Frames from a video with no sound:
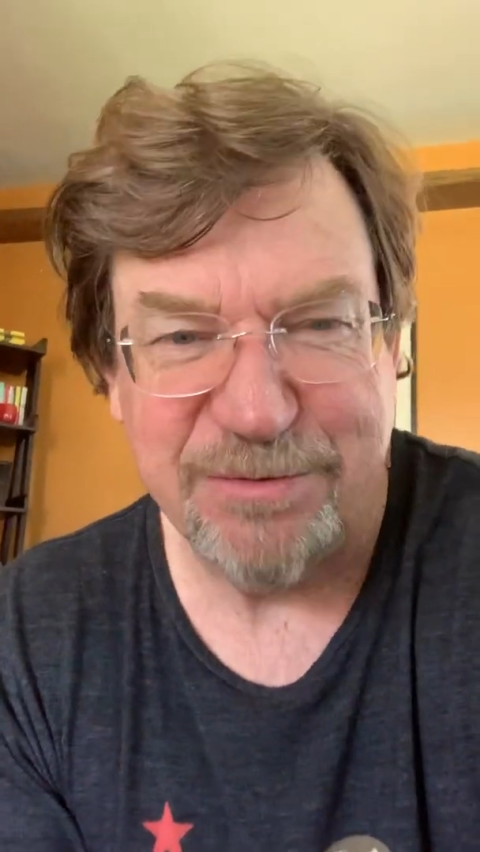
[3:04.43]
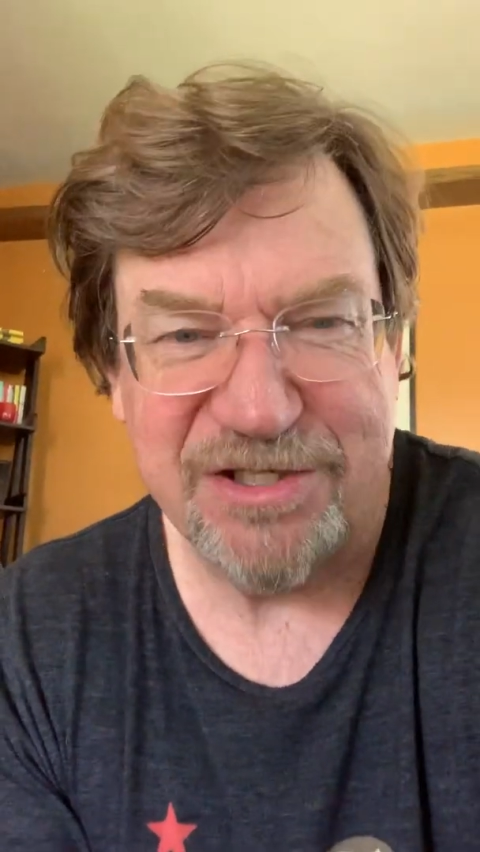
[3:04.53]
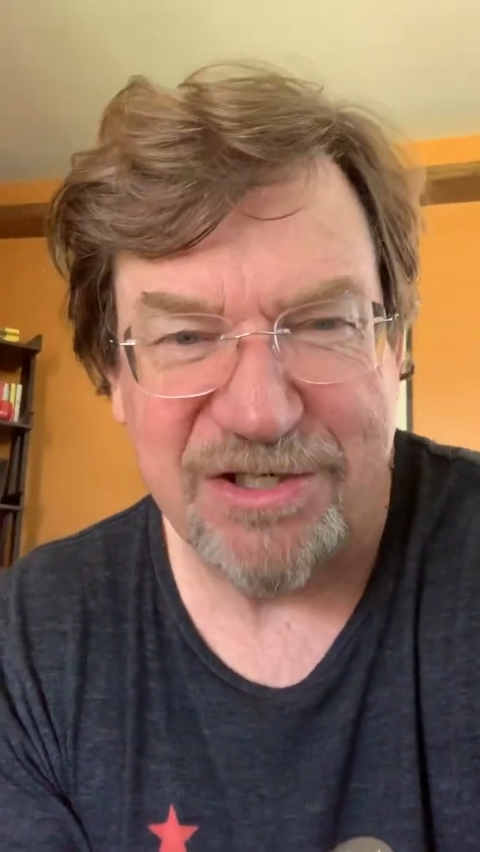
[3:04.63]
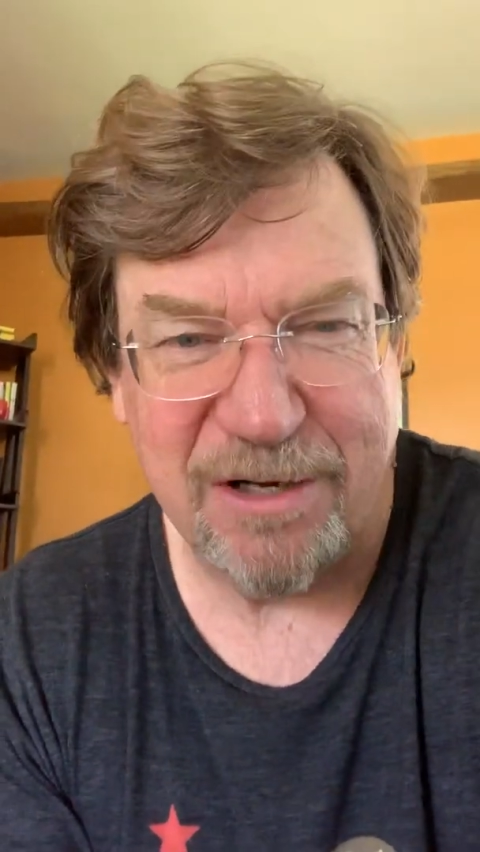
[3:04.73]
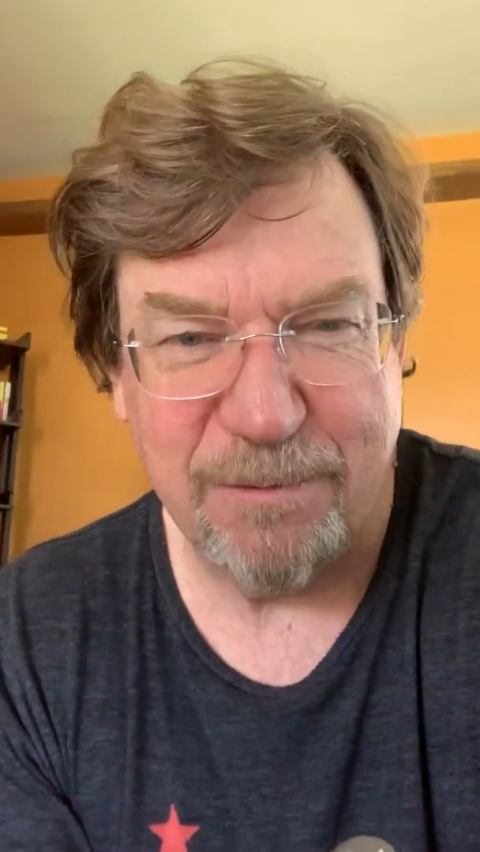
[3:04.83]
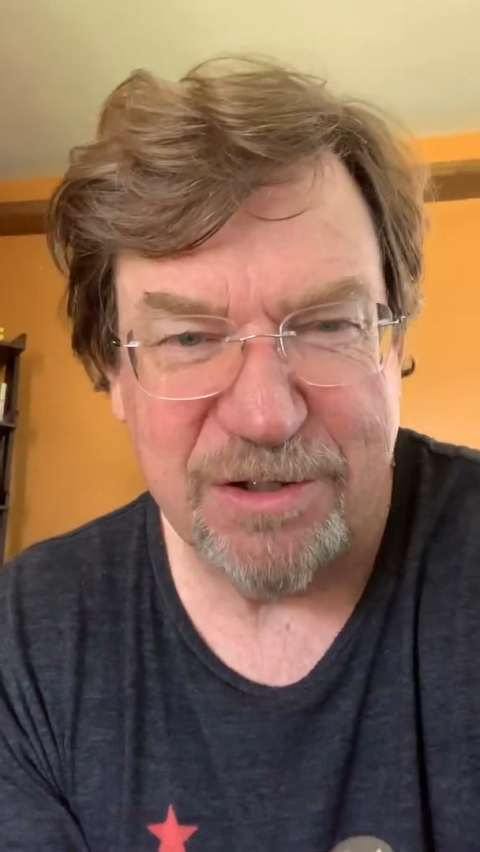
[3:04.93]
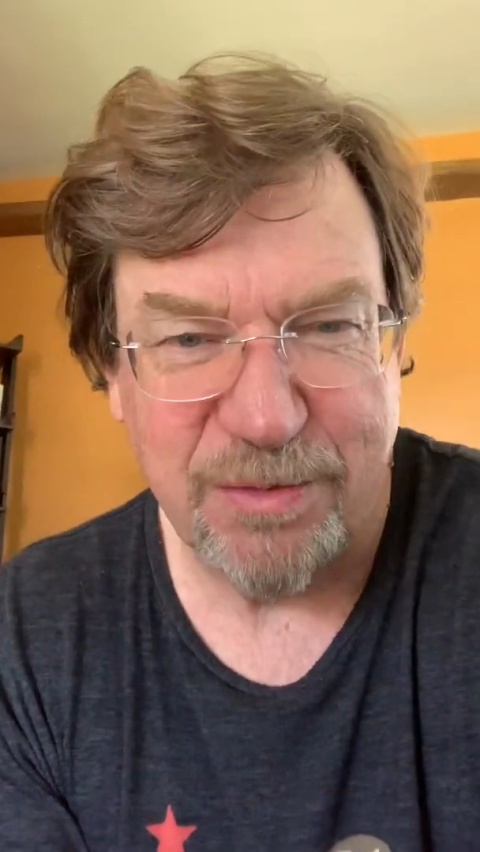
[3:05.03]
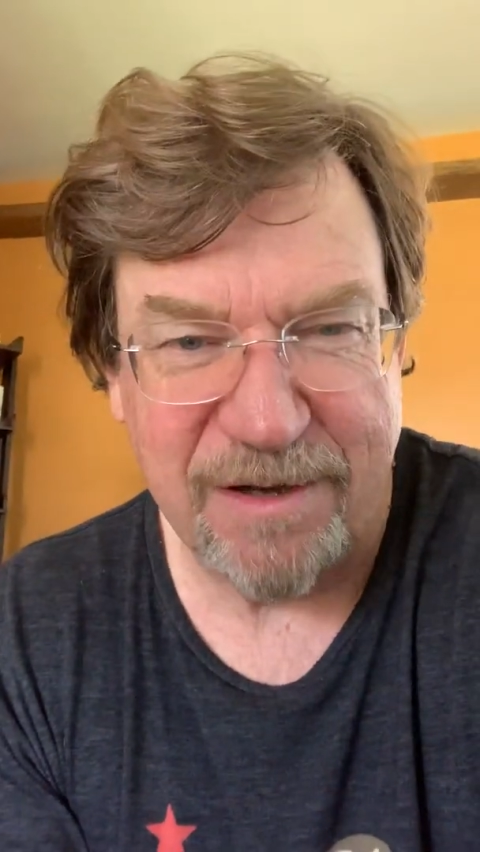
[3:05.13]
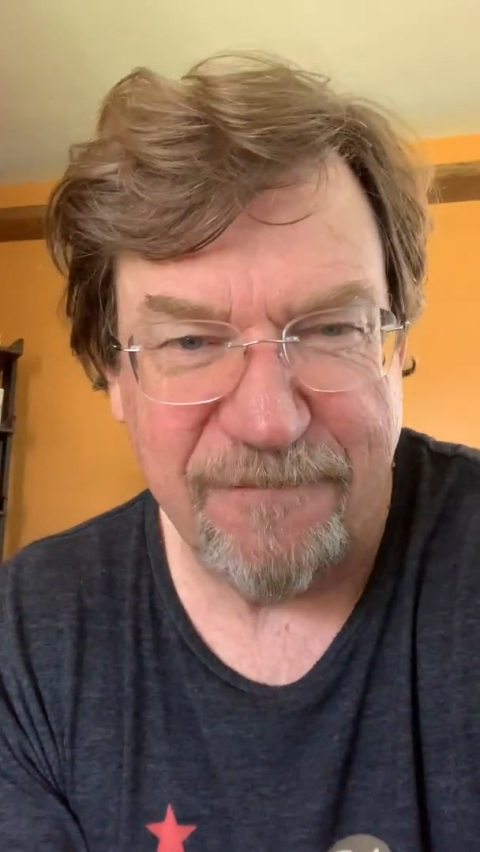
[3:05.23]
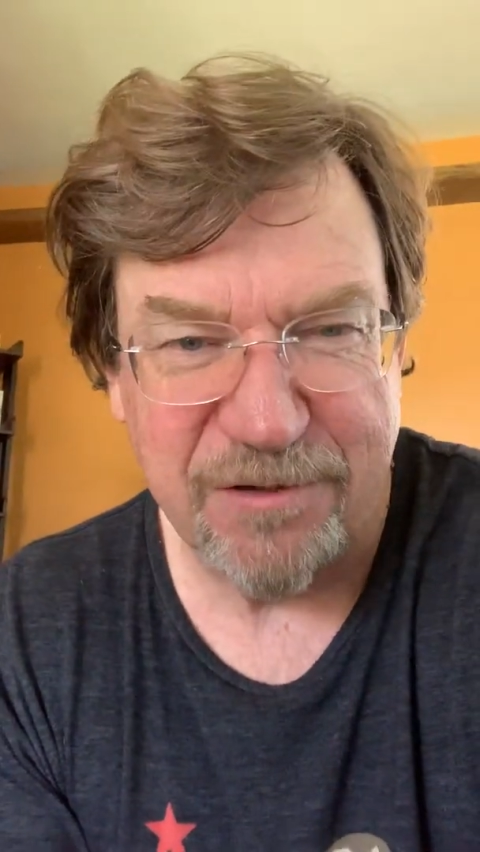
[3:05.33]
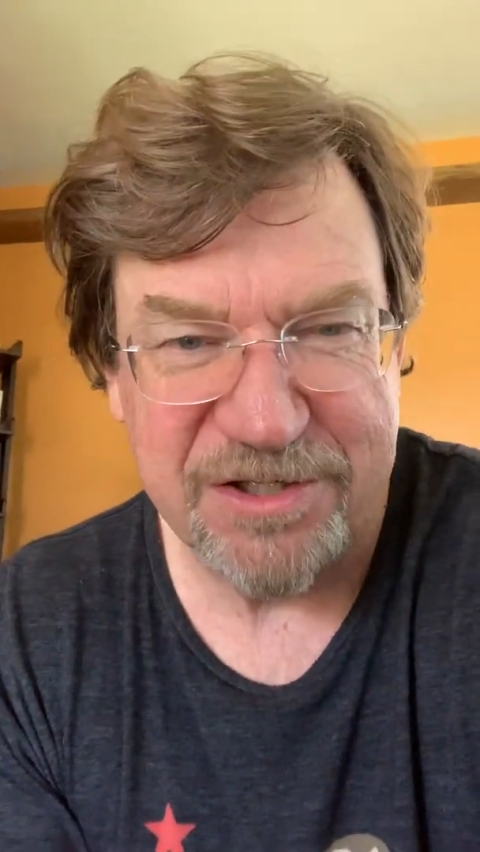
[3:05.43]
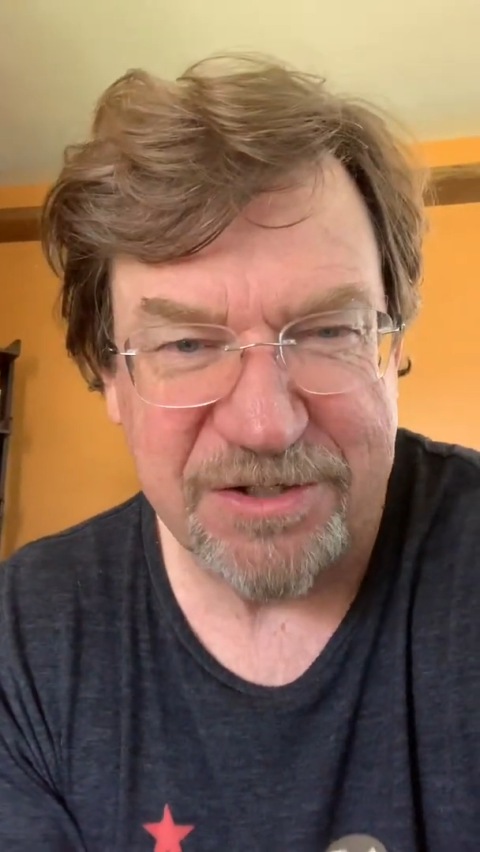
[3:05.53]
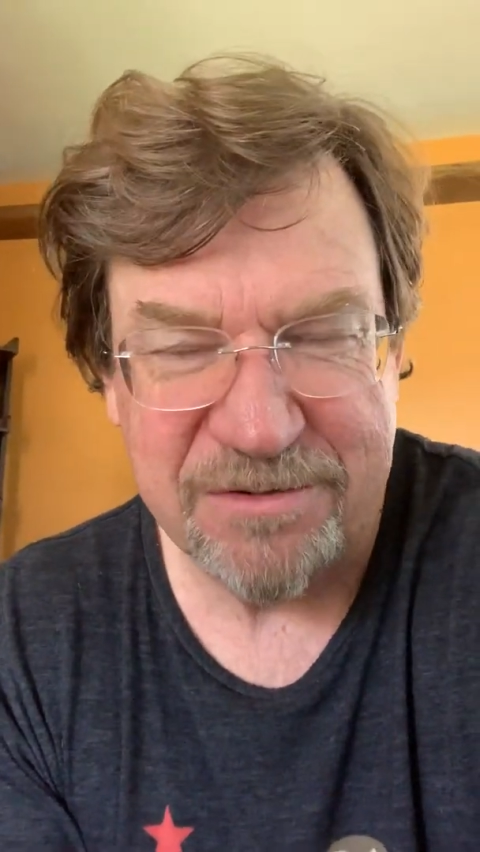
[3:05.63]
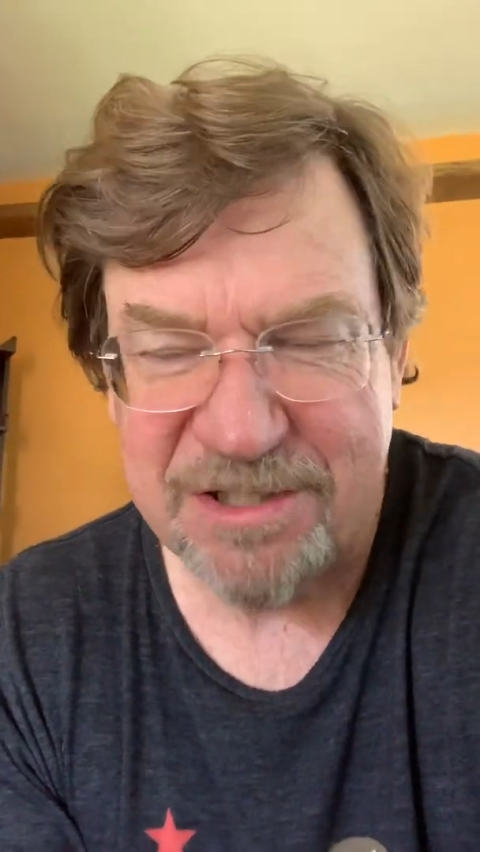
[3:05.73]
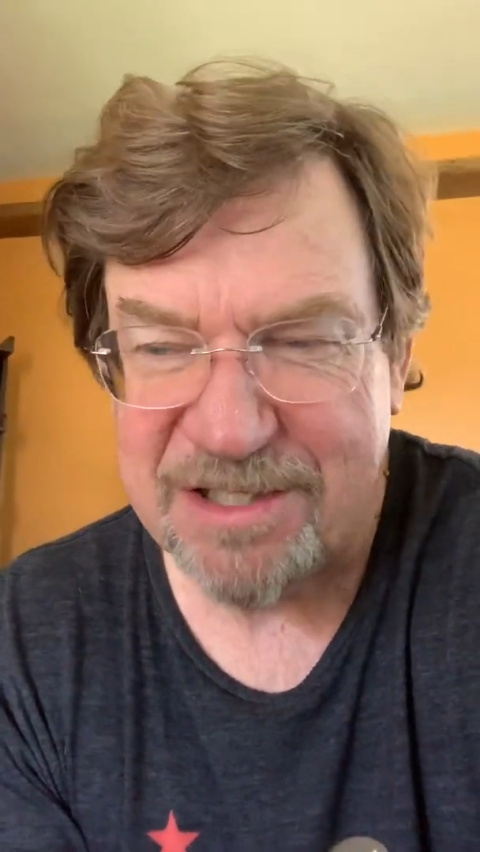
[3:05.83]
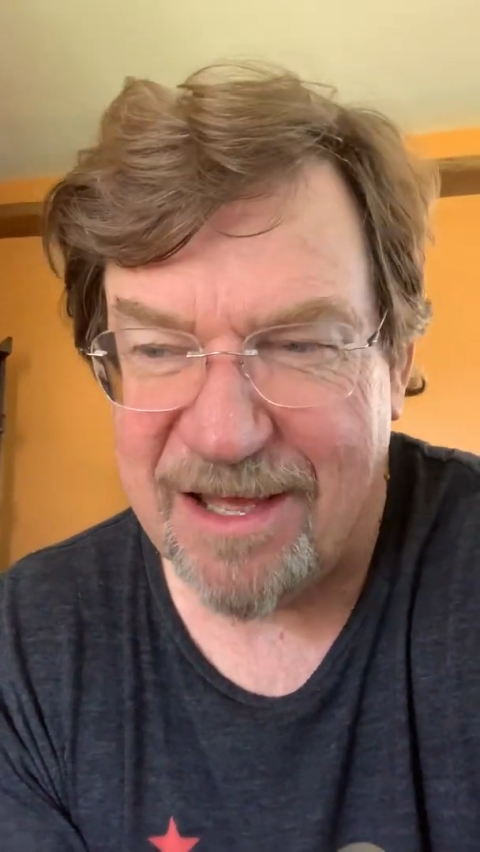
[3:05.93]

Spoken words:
we started with 24 students.